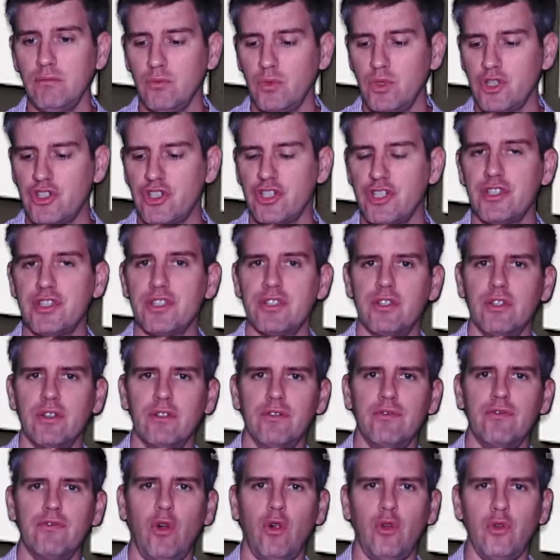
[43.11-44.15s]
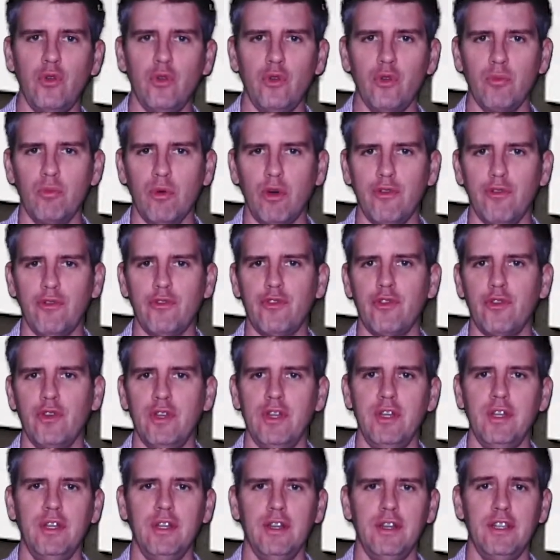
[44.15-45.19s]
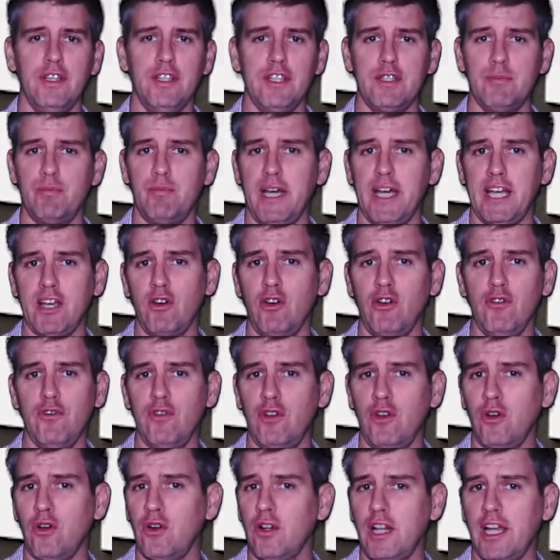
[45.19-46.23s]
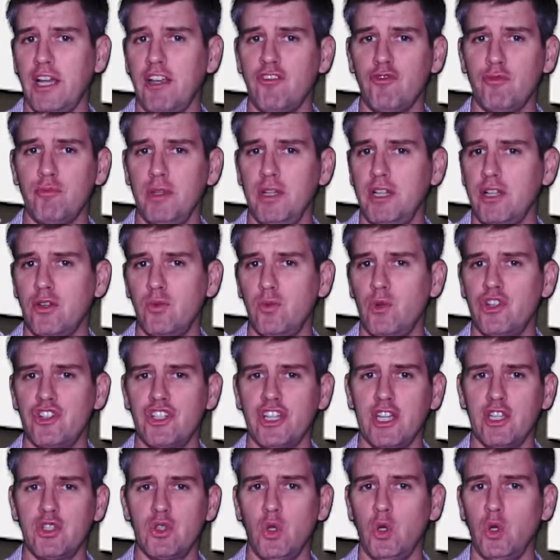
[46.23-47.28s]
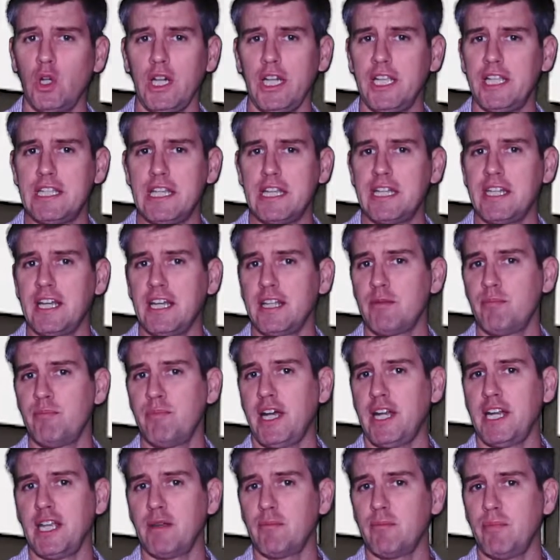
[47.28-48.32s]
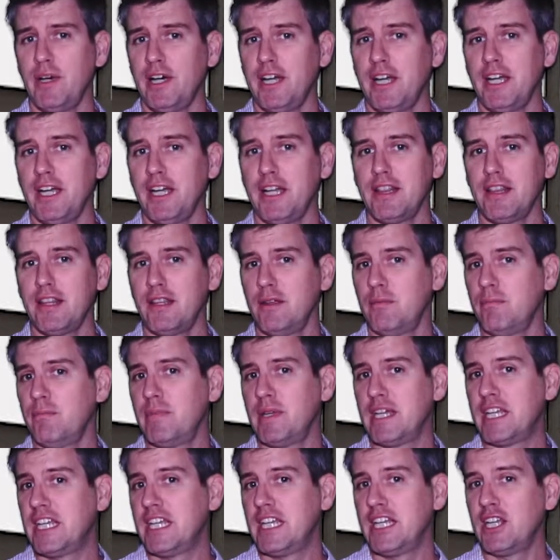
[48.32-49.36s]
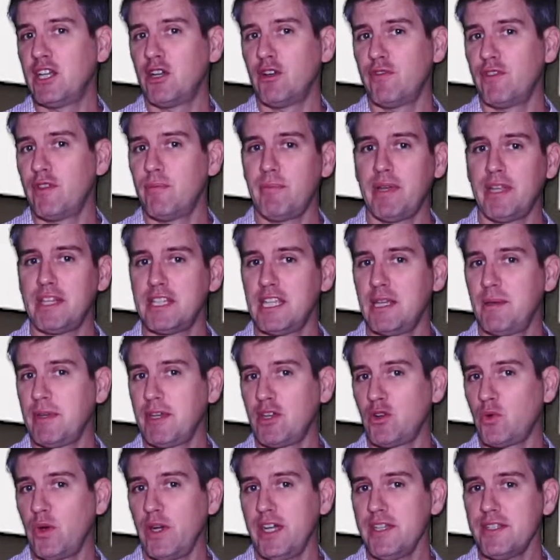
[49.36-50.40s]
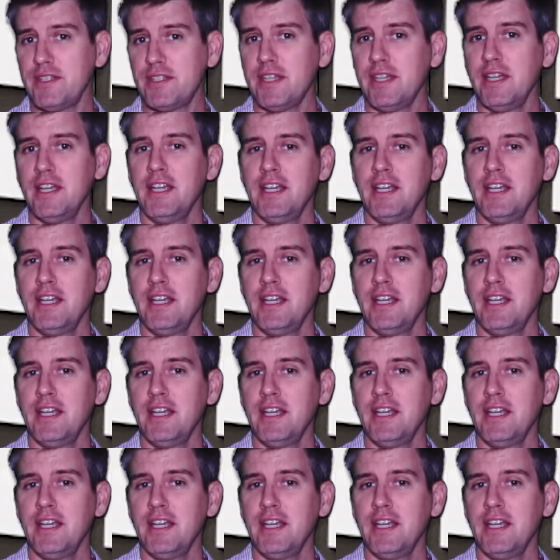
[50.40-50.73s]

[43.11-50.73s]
which is the volume of this pack of long life milk, which I totally did not panic buy at the beginning of the pandemic craze,